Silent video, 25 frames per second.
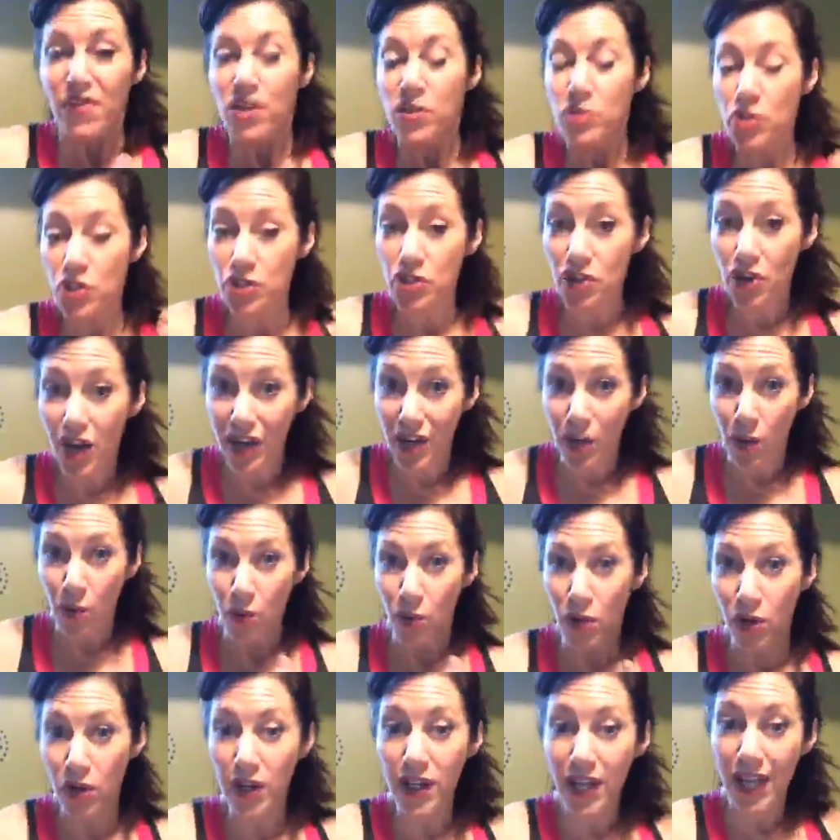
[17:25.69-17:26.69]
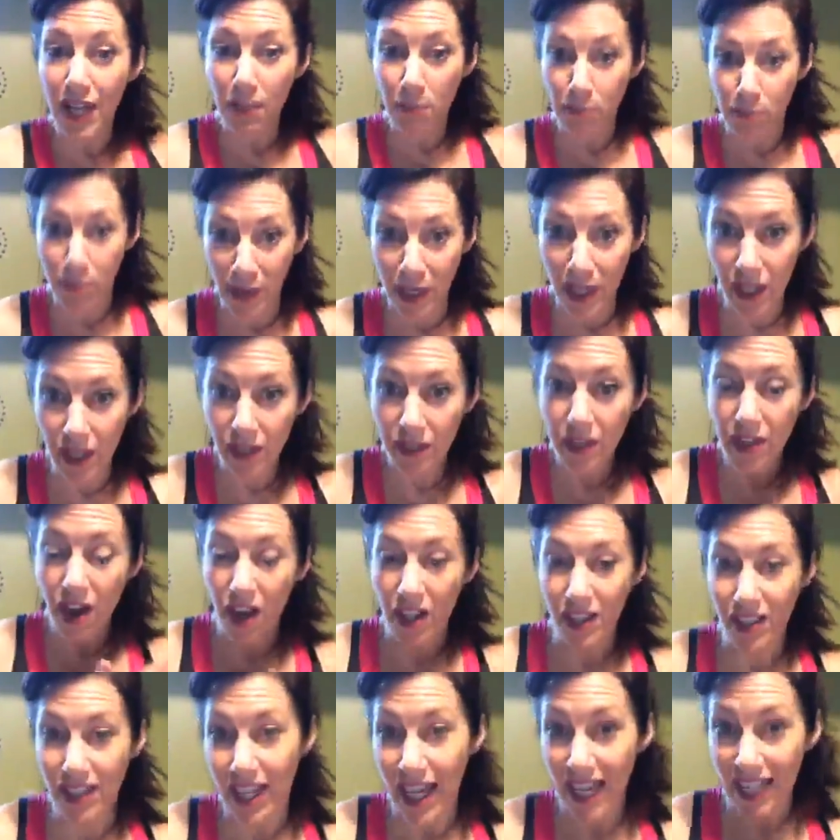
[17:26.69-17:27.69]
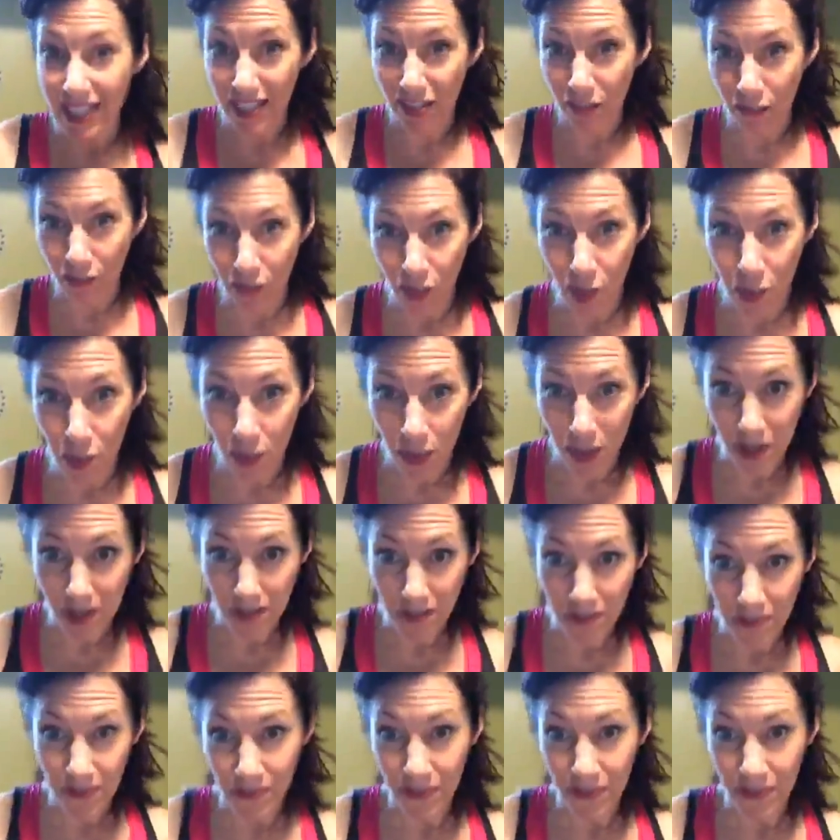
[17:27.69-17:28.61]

to try to work and build on less fuel.